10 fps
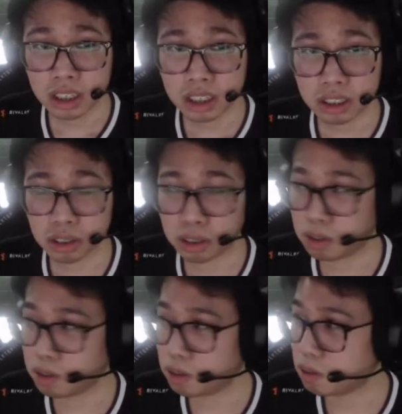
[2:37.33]
Okay.
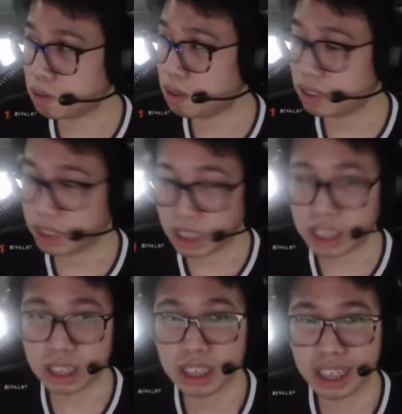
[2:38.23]
So
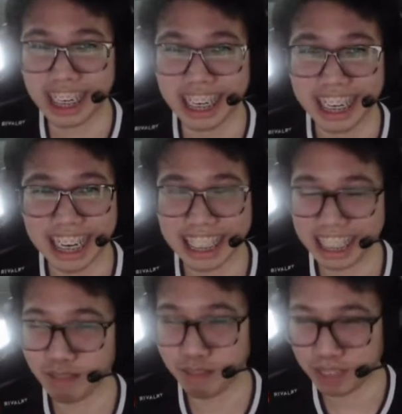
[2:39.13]
yeah, I
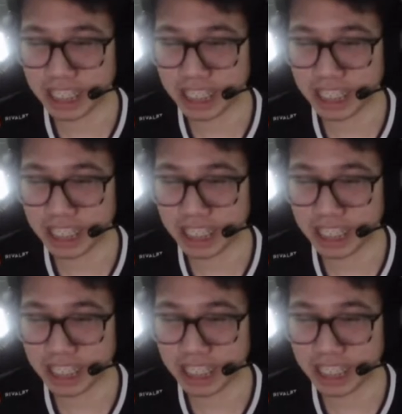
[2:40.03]
think it will